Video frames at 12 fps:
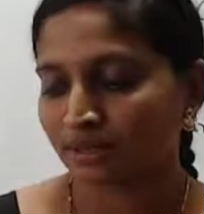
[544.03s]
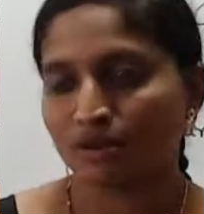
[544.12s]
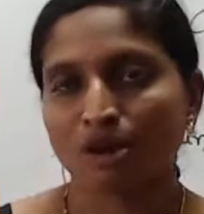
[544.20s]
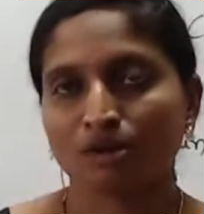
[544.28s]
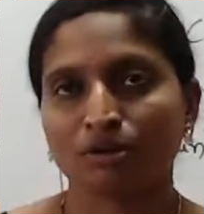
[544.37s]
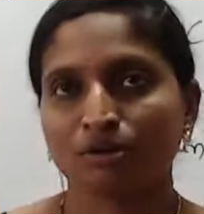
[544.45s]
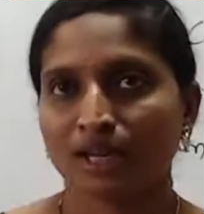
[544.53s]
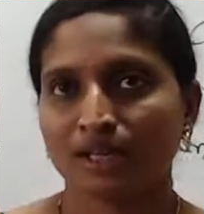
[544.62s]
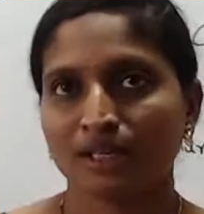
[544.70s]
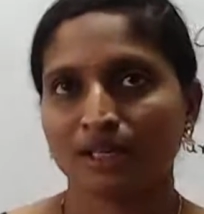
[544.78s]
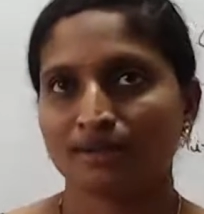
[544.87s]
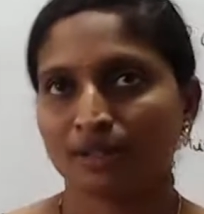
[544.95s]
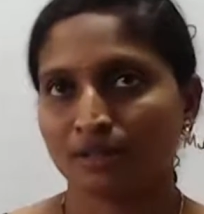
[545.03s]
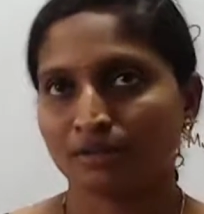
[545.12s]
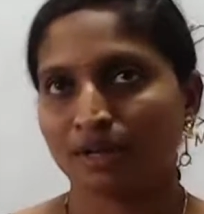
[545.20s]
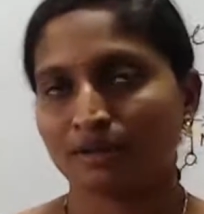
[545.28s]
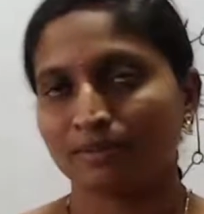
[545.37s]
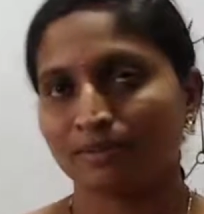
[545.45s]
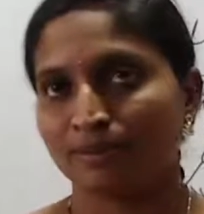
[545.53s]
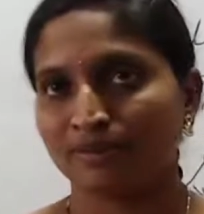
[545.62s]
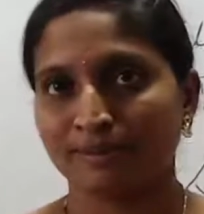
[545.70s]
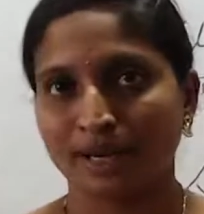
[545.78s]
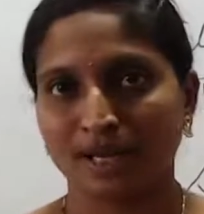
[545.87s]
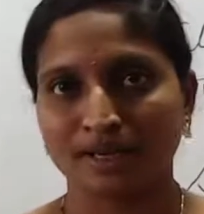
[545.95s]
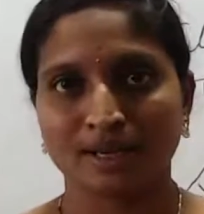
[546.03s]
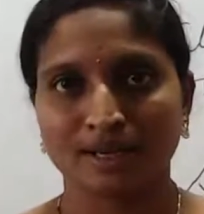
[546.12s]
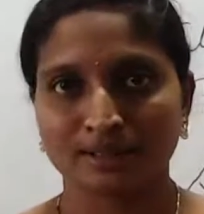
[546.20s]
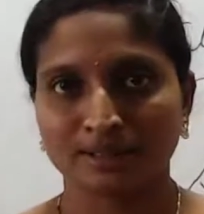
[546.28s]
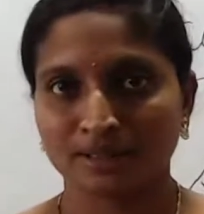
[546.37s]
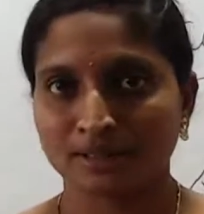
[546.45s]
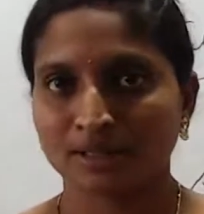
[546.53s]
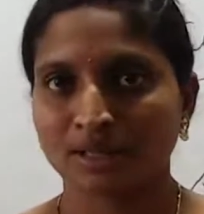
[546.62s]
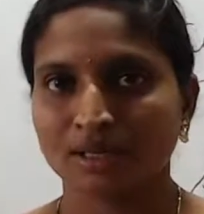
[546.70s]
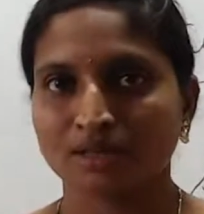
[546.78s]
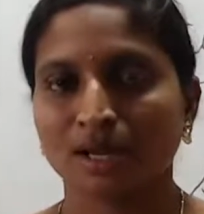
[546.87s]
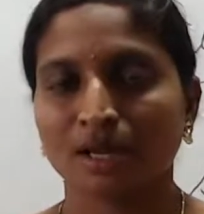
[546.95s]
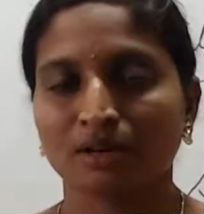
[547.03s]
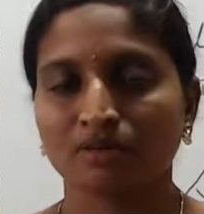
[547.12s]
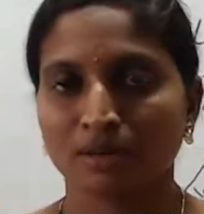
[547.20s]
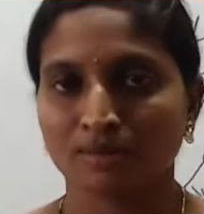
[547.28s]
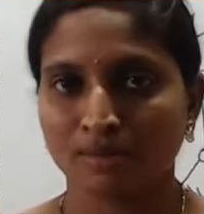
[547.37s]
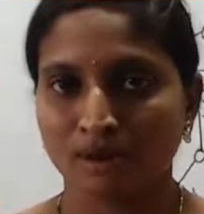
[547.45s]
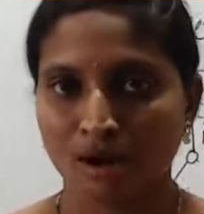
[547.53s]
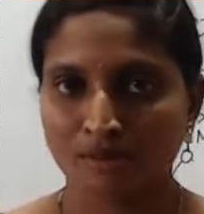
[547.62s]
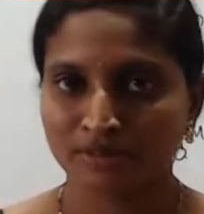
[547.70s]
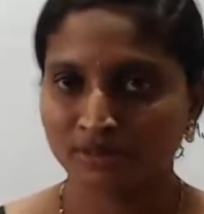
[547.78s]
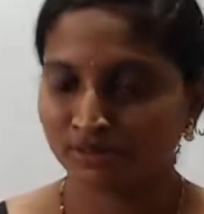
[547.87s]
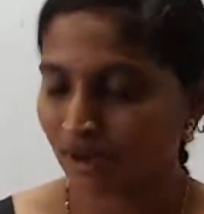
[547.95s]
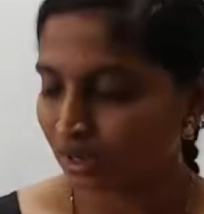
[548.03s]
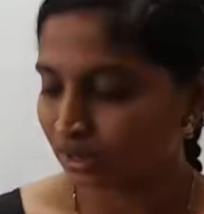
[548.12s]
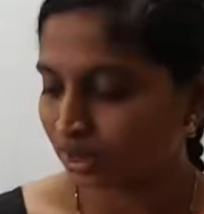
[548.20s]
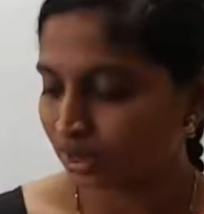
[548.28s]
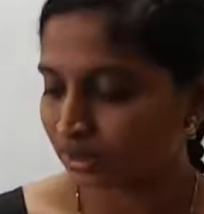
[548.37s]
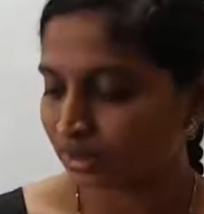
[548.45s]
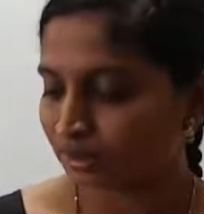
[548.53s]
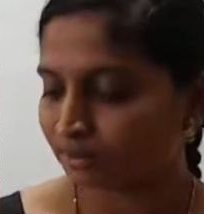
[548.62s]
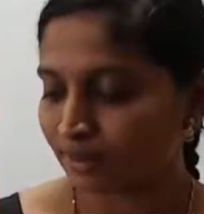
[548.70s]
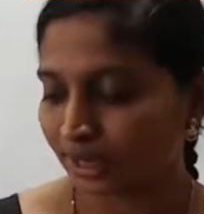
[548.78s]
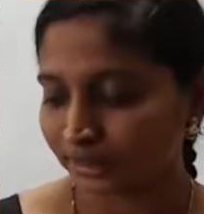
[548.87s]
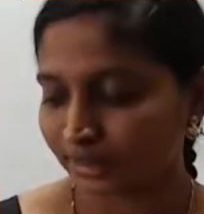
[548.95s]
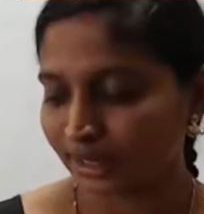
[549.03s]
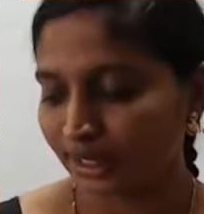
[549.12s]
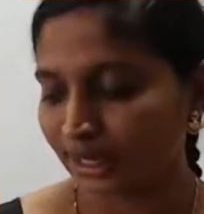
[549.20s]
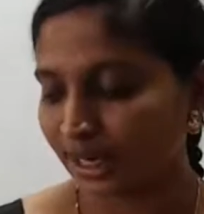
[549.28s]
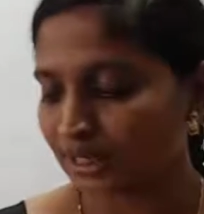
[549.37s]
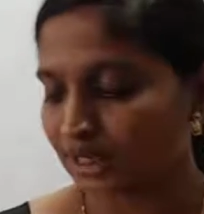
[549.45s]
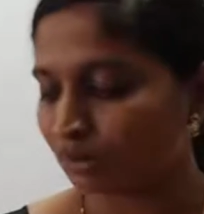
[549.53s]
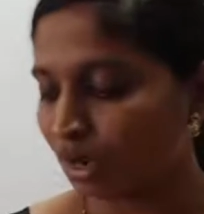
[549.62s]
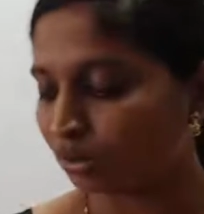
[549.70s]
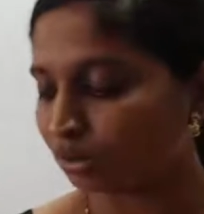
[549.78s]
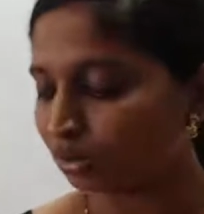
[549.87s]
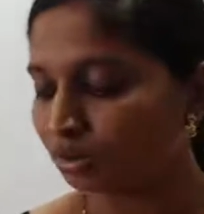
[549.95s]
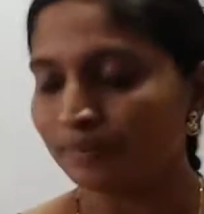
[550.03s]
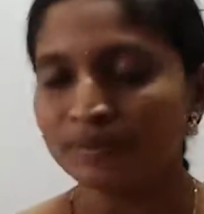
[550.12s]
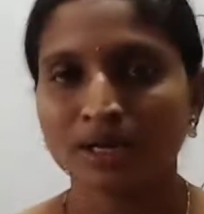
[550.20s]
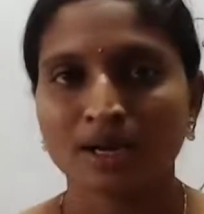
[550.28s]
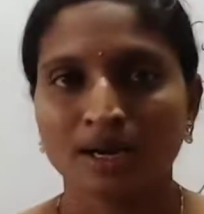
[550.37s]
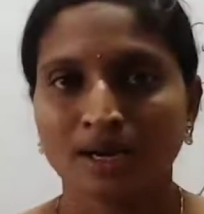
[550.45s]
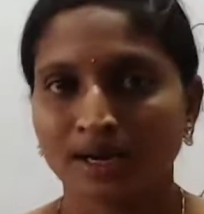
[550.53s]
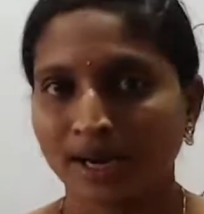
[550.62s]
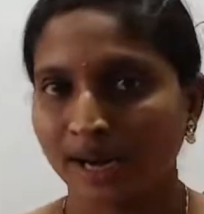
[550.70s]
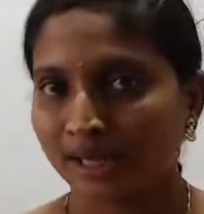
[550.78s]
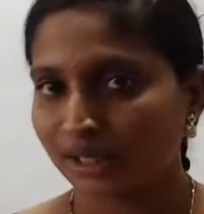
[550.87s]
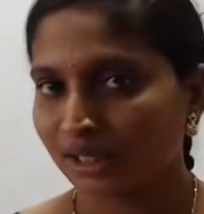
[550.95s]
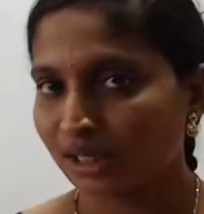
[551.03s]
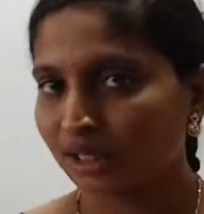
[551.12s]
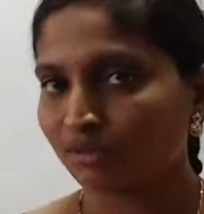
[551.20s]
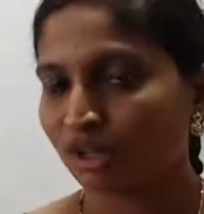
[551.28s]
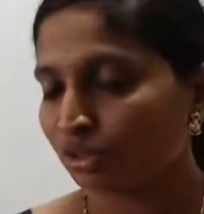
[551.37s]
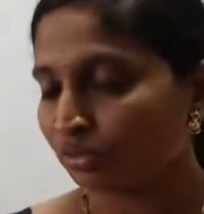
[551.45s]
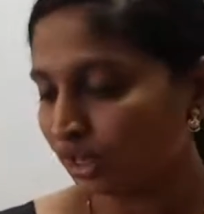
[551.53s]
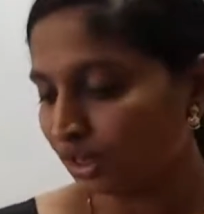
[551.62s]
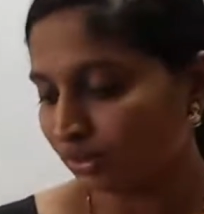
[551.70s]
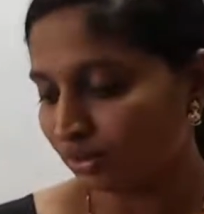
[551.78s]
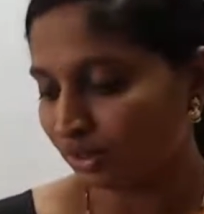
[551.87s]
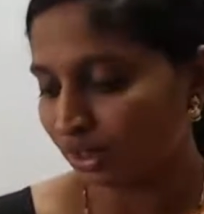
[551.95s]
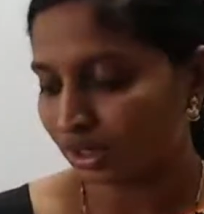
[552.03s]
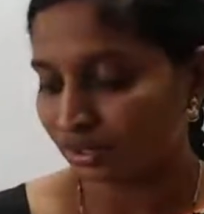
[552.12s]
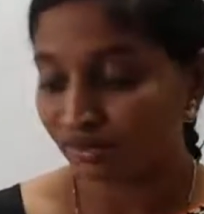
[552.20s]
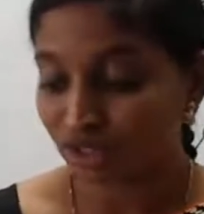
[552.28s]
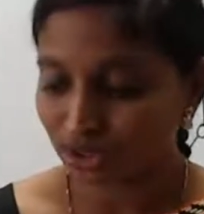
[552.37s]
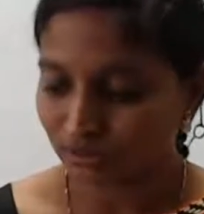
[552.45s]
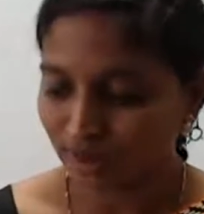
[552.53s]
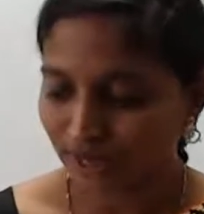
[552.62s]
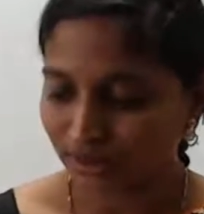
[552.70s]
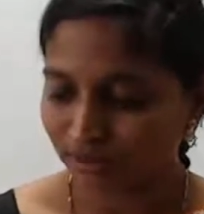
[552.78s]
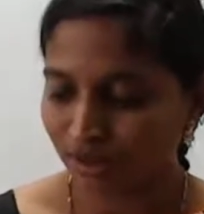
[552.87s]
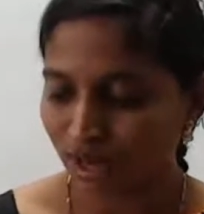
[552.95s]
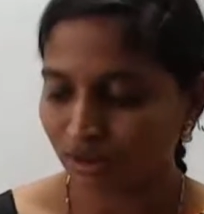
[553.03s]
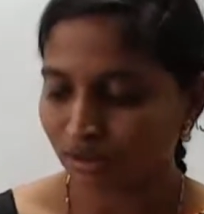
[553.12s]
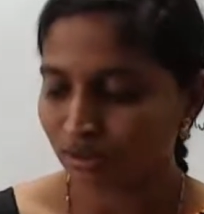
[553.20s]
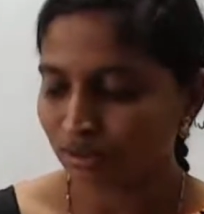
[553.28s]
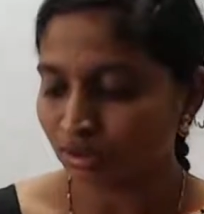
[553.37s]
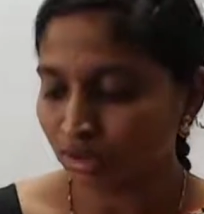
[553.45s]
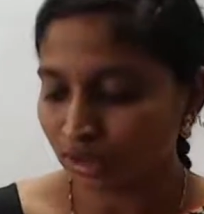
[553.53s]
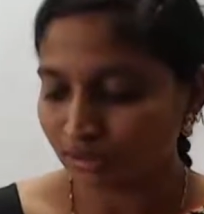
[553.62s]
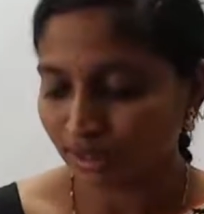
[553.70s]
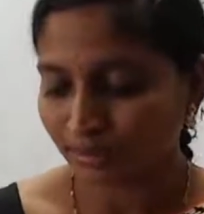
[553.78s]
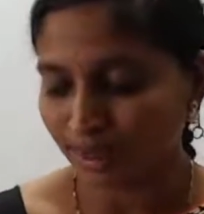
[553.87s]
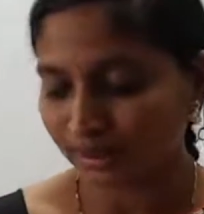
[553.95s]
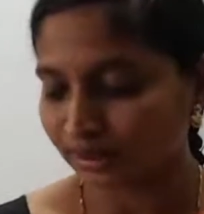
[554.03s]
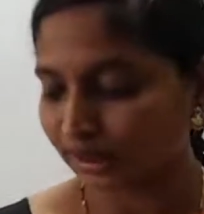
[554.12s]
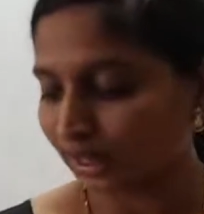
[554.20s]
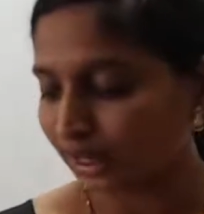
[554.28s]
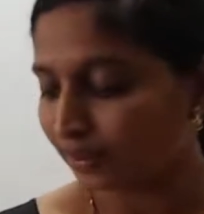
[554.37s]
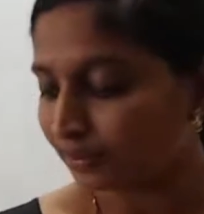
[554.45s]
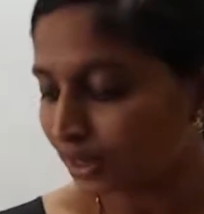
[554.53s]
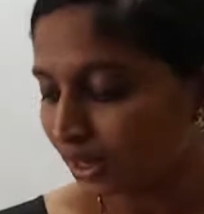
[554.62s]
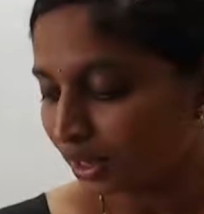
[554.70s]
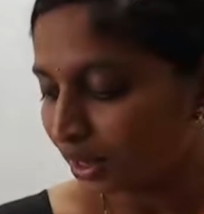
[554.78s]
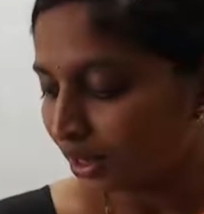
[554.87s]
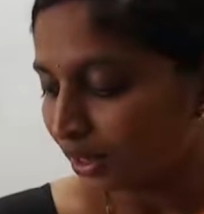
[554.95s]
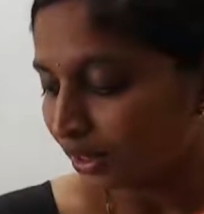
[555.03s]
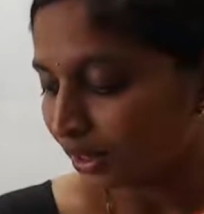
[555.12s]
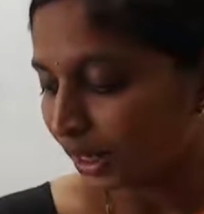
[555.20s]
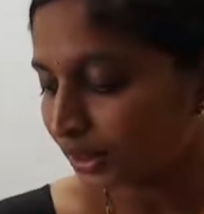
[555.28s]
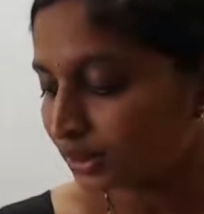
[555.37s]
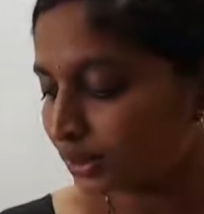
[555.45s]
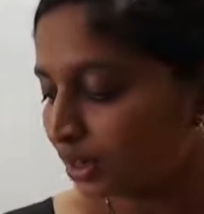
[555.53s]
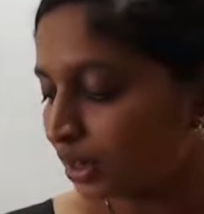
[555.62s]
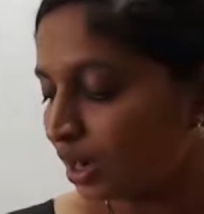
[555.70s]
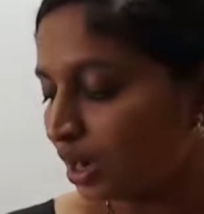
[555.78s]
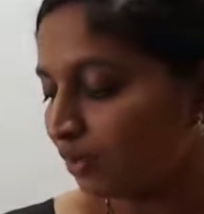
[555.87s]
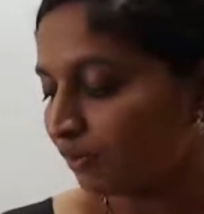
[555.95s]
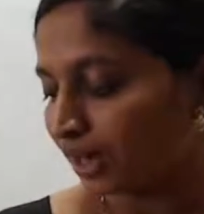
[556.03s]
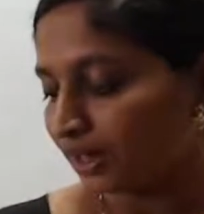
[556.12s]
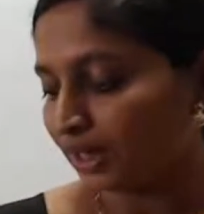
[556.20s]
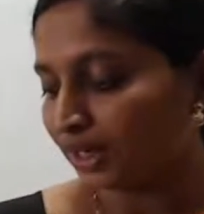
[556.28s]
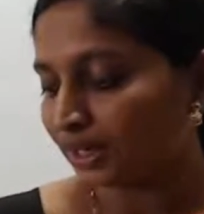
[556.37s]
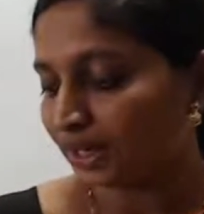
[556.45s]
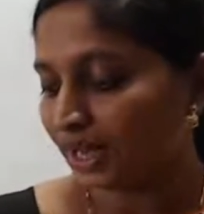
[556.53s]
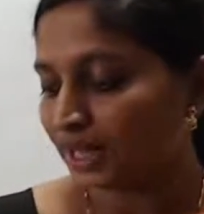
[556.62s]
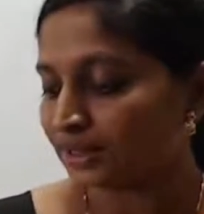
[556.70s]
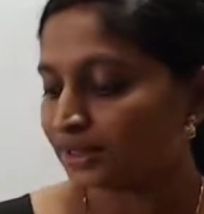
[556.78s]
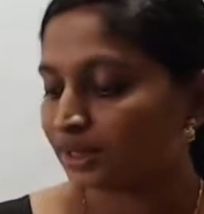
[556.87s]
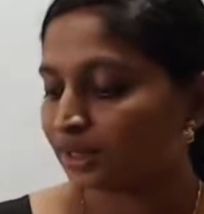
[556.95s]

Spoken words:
You have to your brothers, sisters, or your mom's, father's birthday dates. You have to write it in which month we have to your birthday. Next, wedding days.